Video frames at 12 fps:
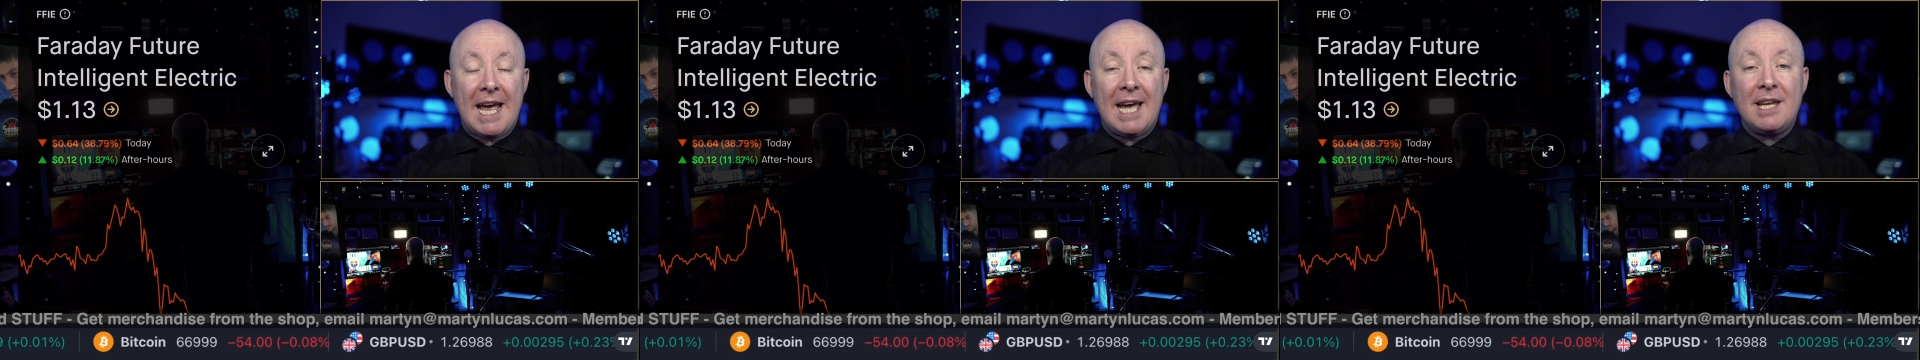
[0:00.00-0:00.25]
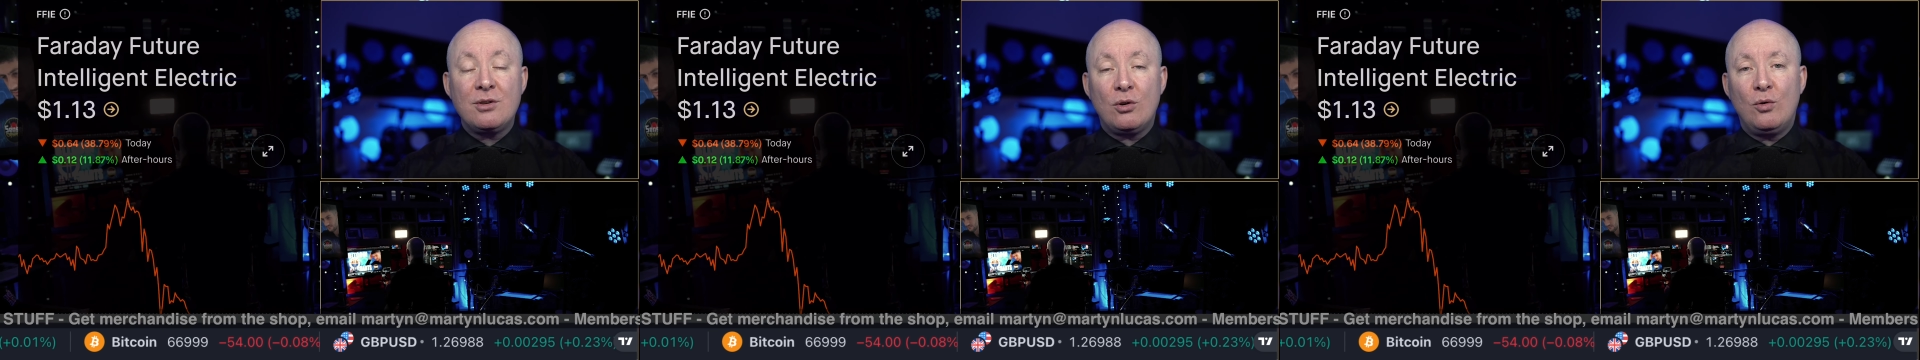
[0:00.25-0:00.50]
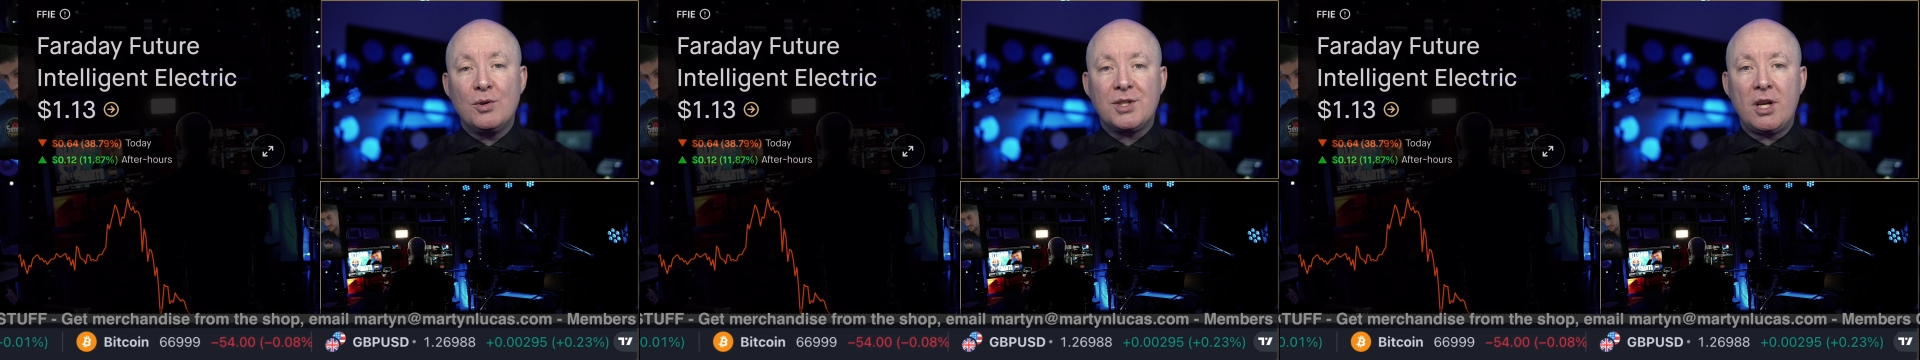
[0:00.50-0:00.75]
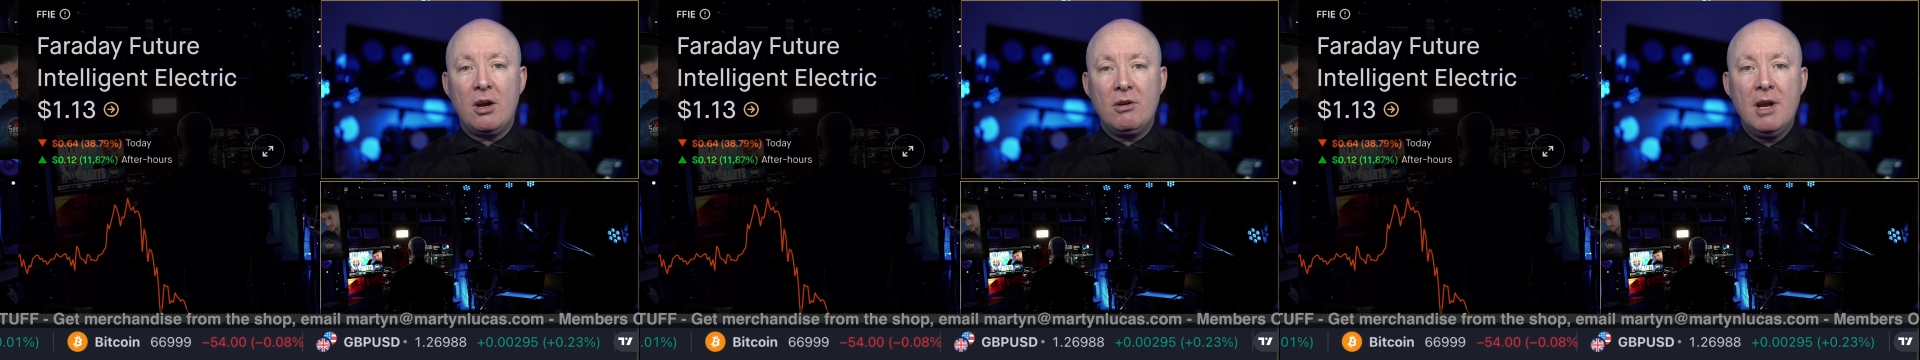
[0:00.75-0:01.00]
and
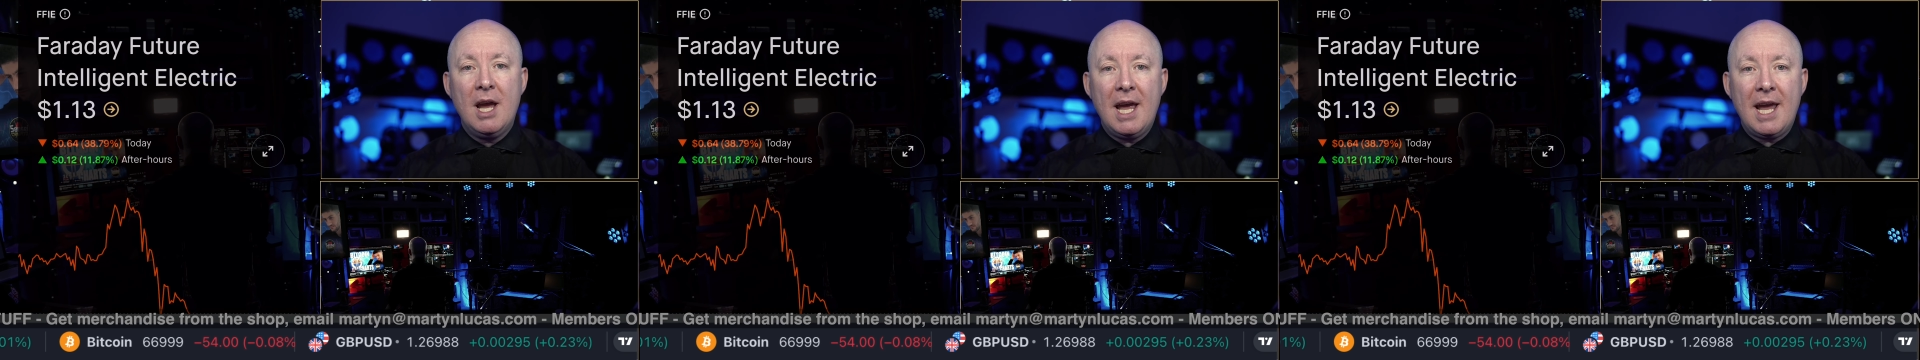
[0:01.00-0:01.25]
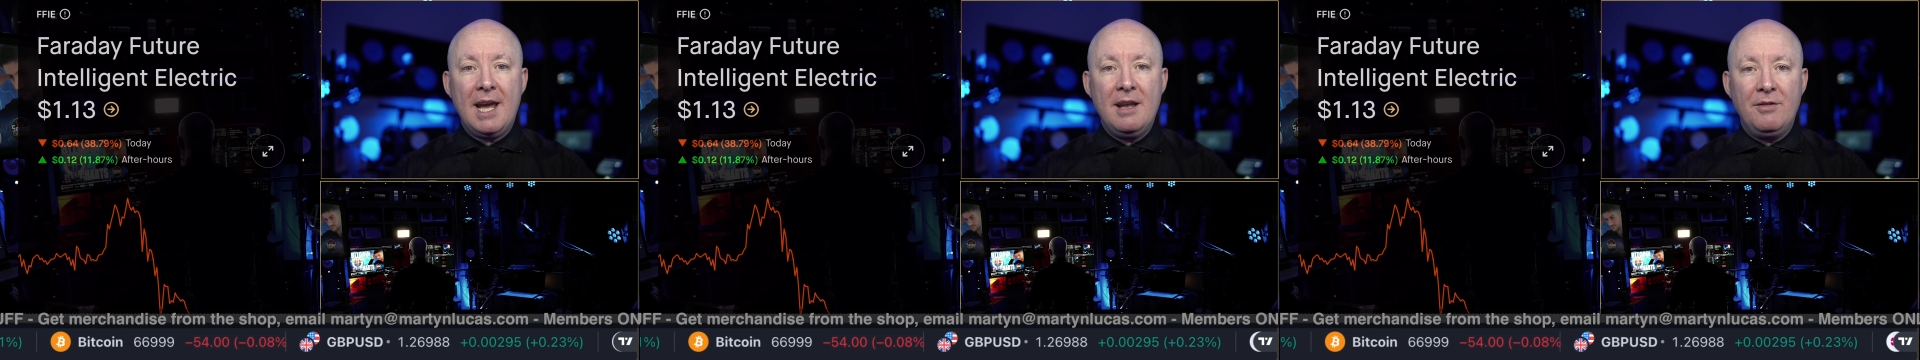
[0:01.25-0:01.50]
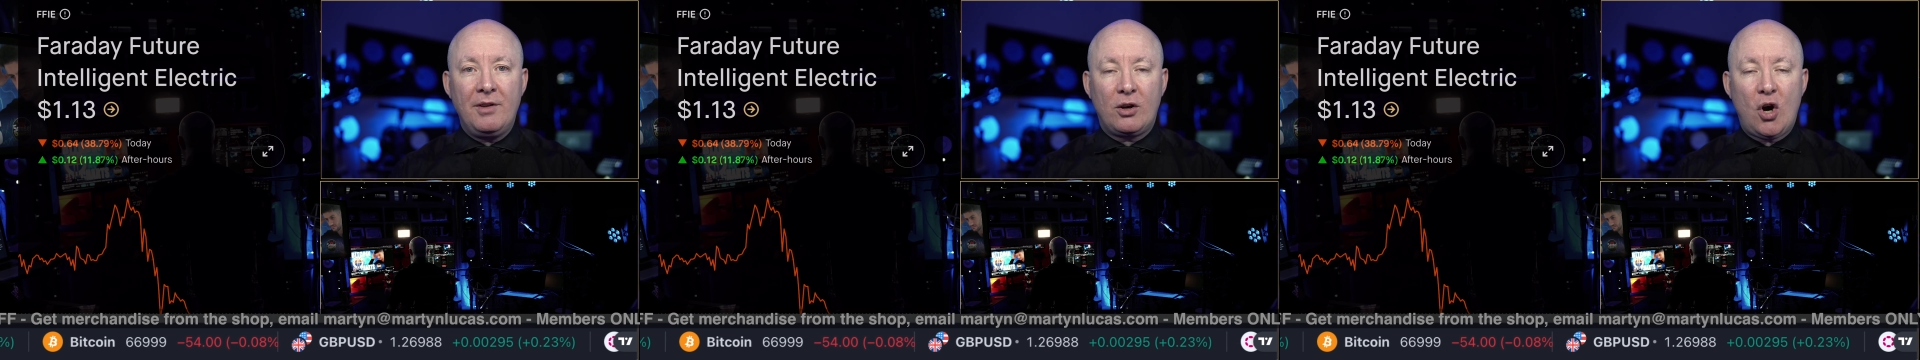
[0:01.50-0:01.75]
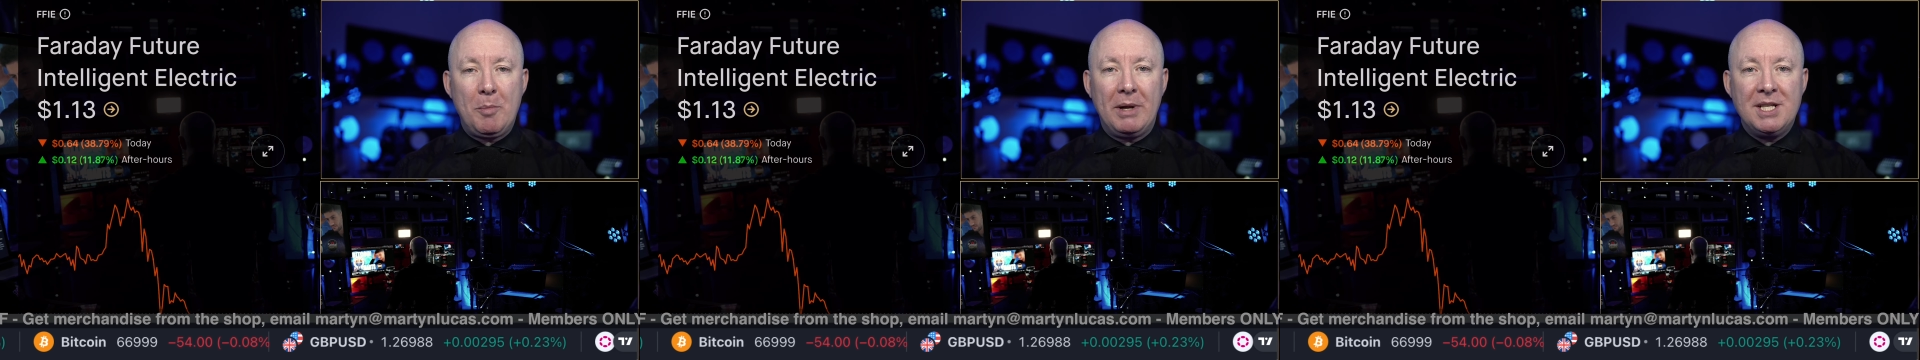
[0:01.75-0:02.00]
also in the
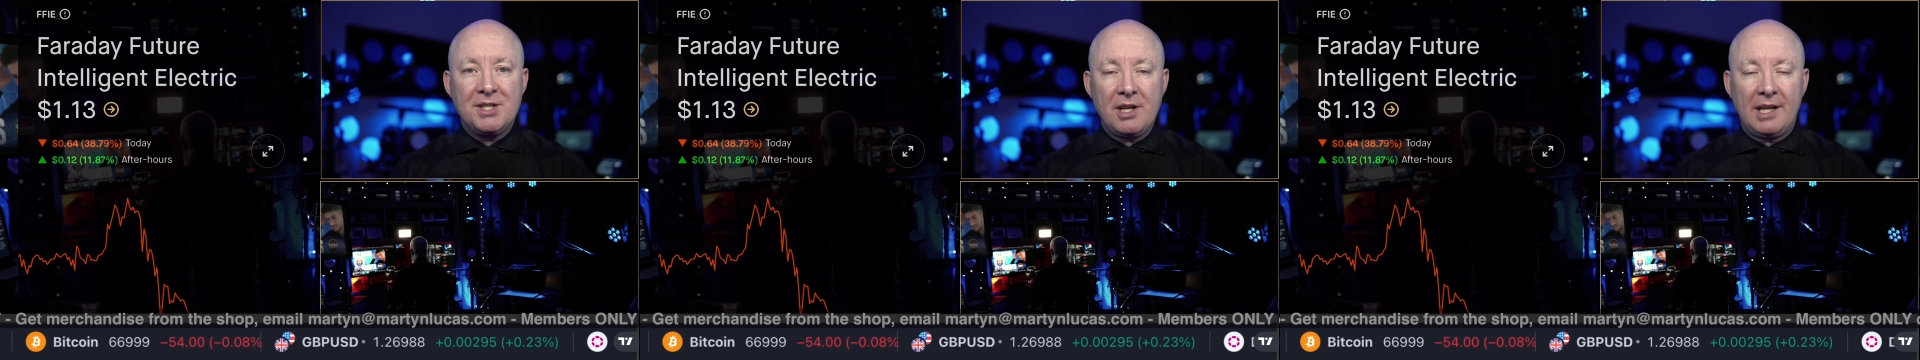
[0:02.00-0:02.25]
comments,